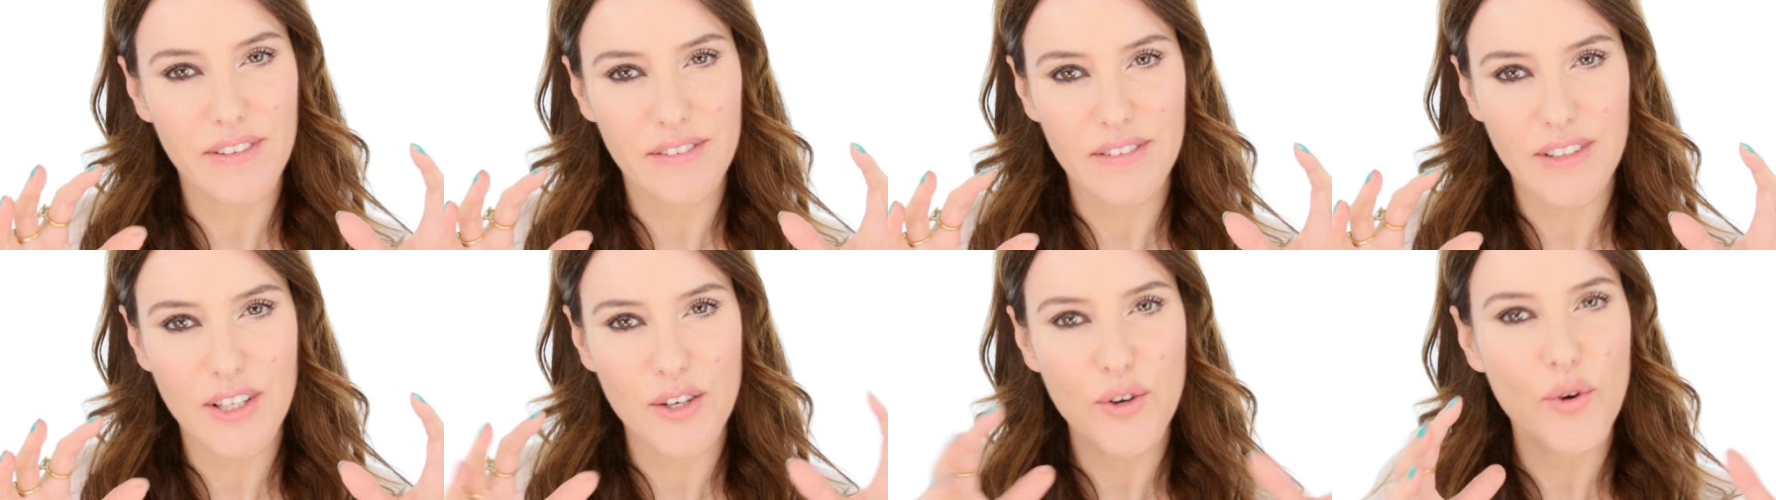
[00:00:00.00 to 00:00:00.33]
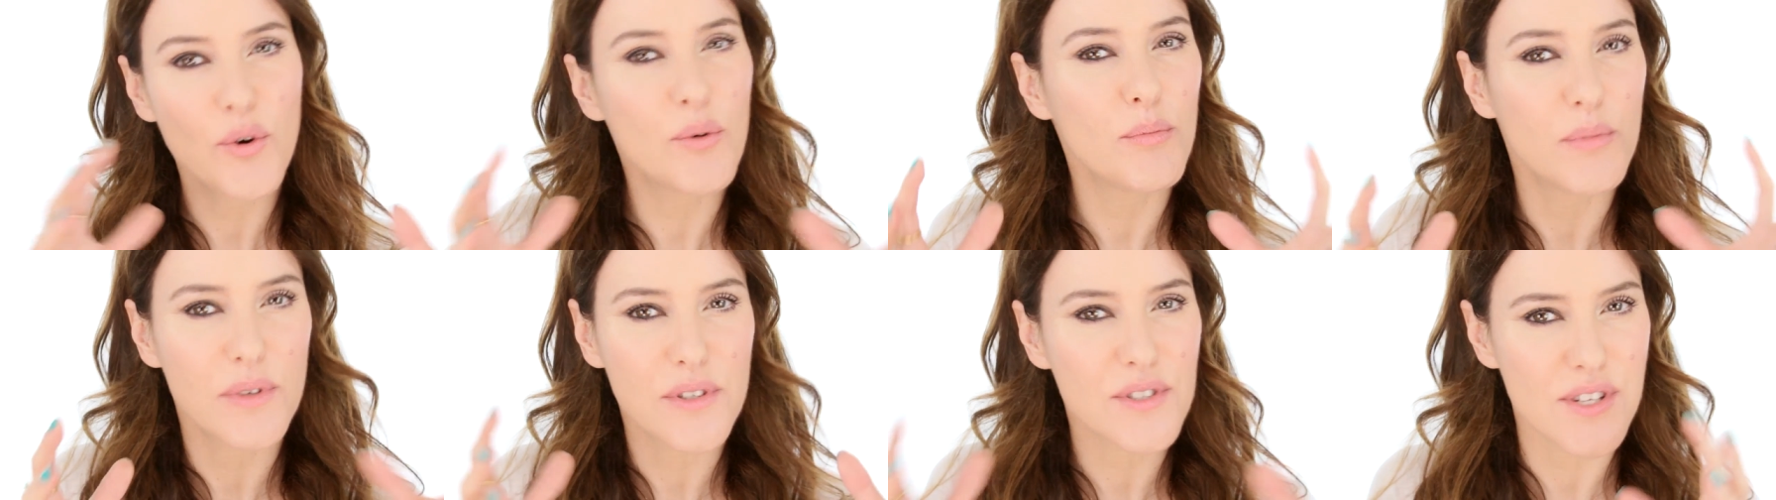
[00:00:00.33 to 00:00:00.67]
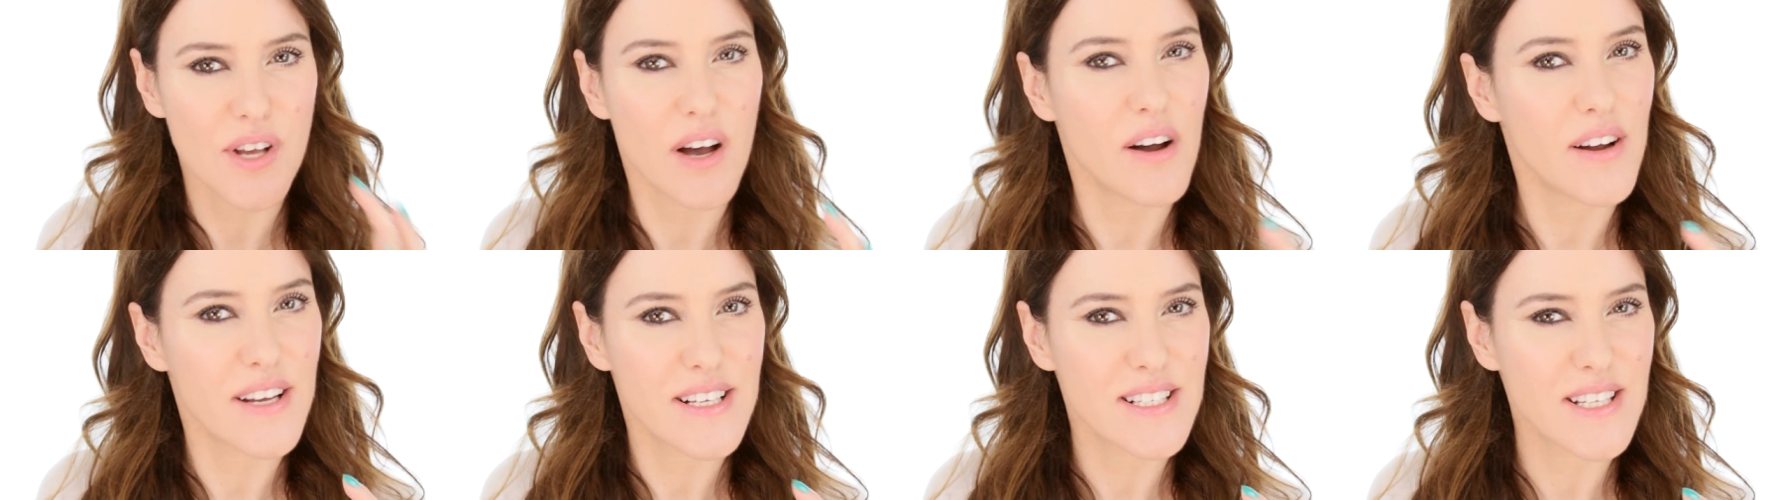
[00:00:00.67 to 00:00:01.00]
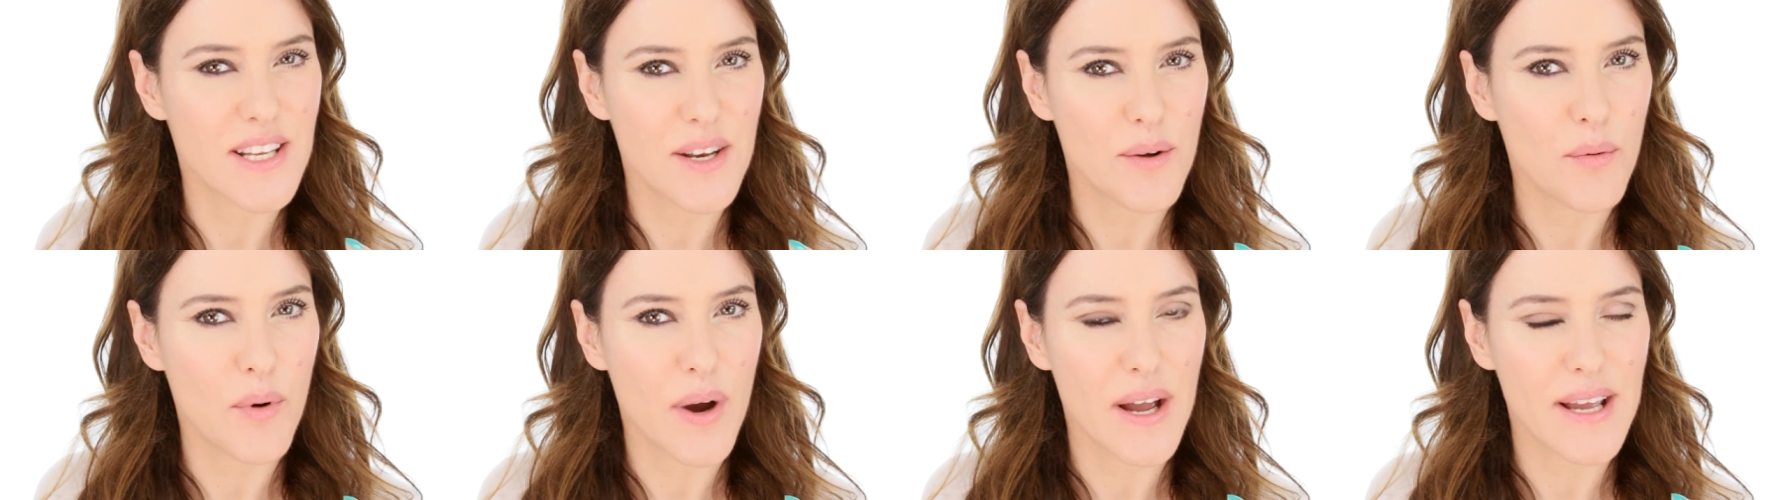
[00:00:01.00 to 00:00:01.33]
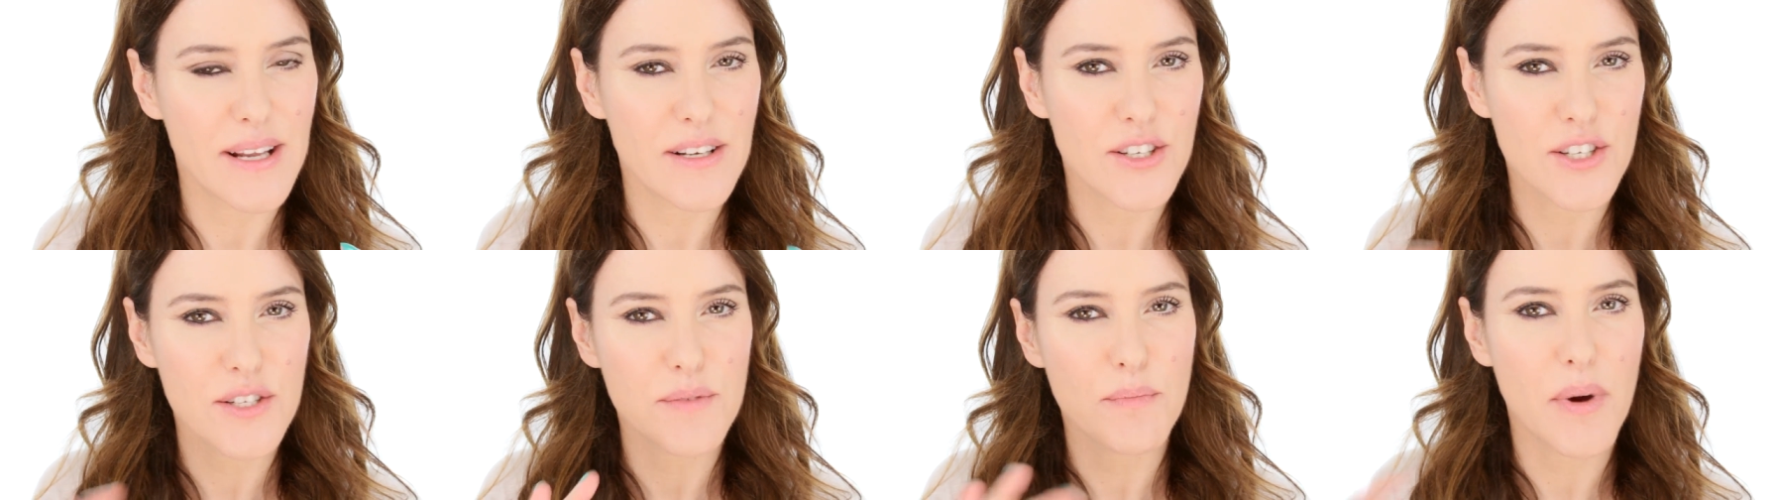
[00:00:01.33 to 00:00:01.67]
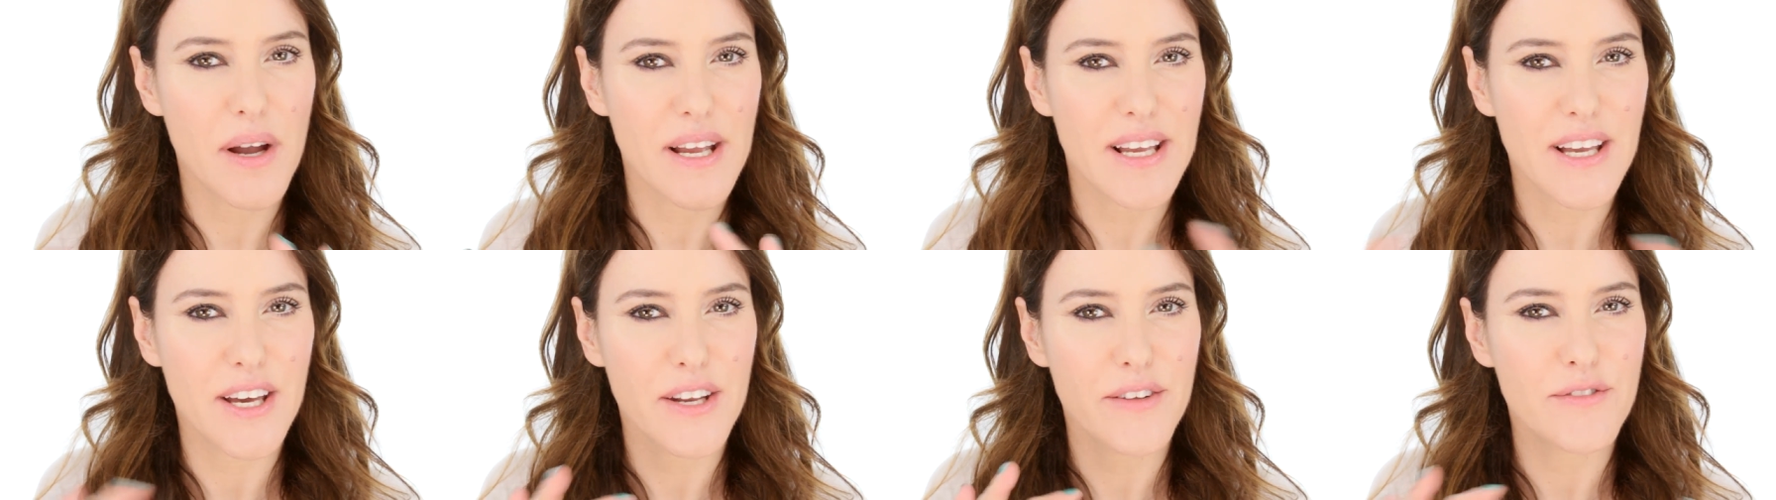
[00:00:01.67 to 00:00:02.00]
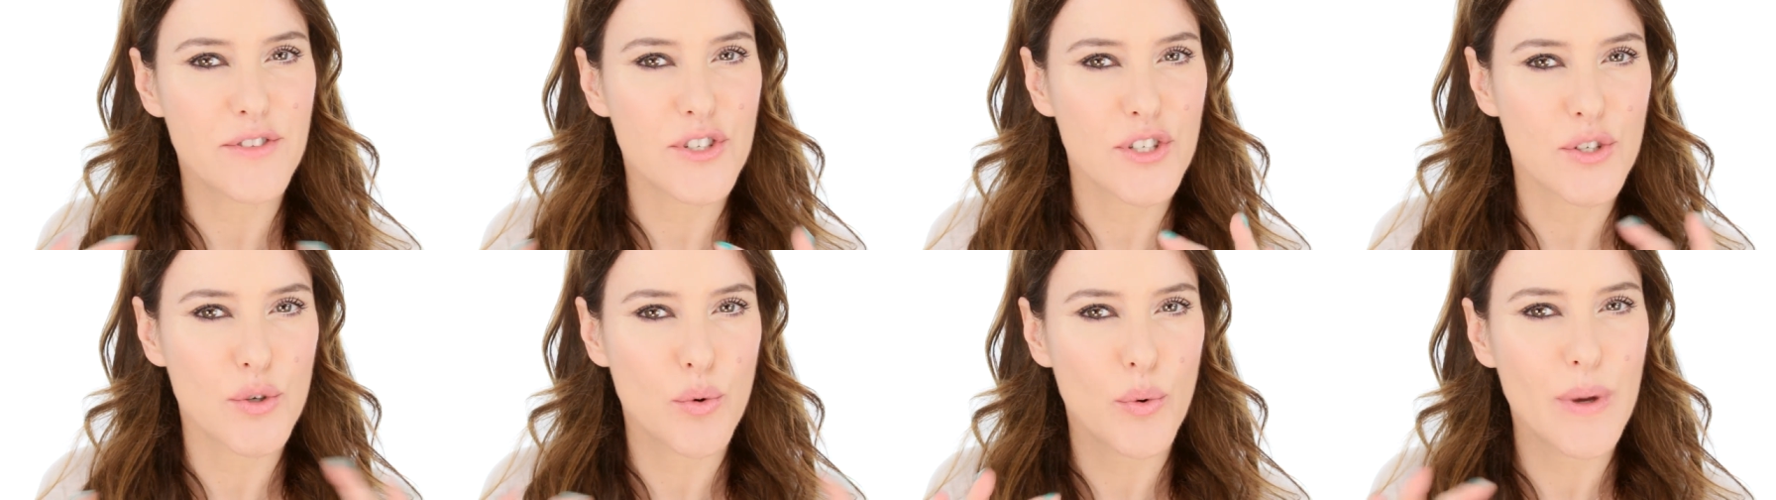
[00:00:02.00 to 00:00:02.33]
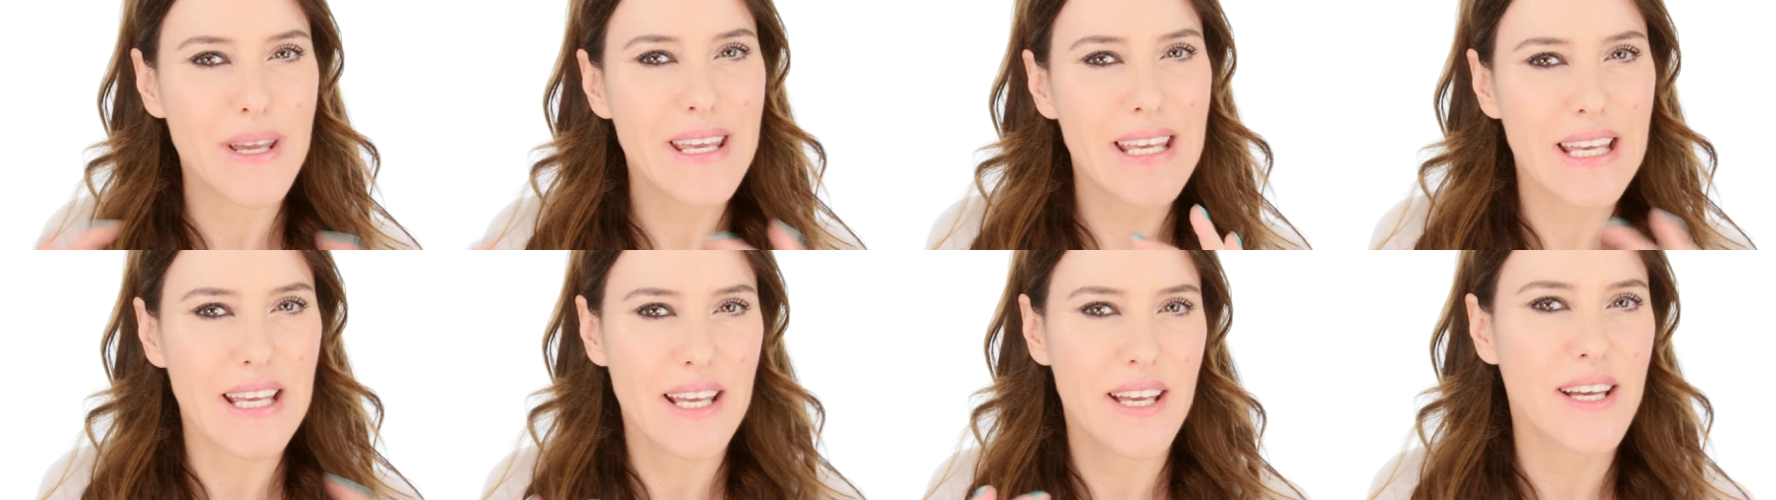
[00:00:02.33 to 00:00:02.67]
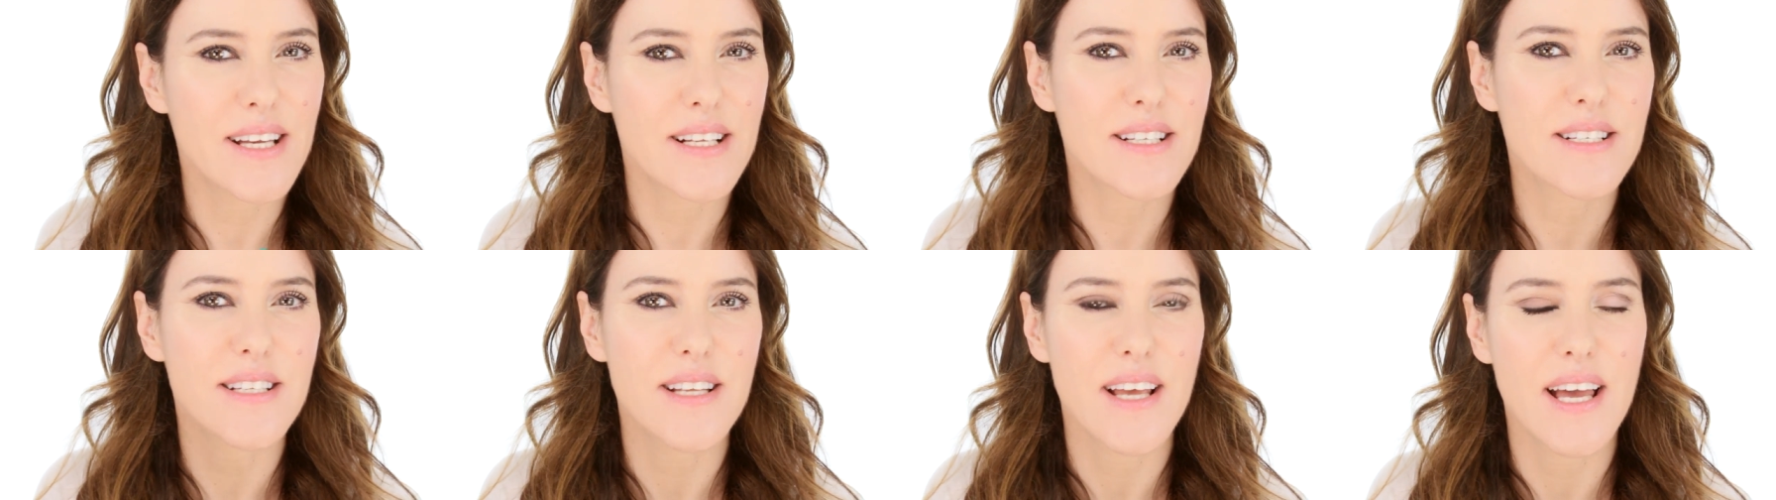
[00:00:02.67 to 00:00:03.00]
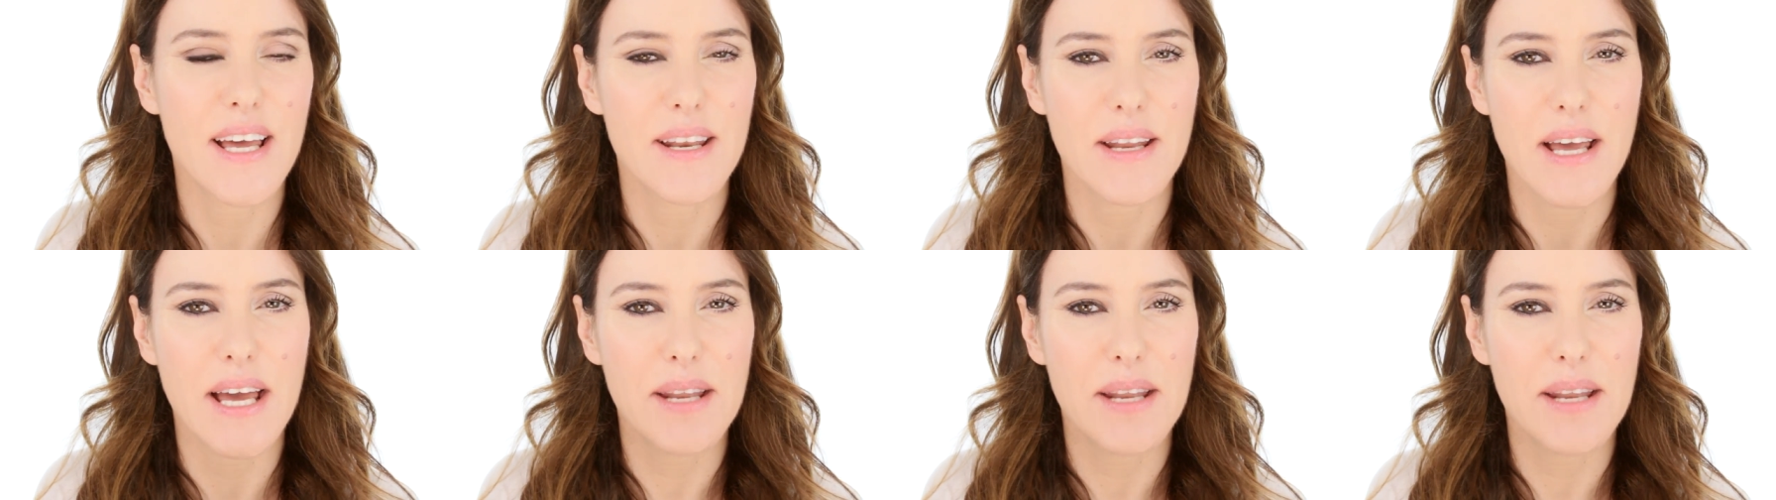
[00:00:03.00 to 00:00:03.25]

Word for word: the normal size in a way, just by kind of tweaking it and,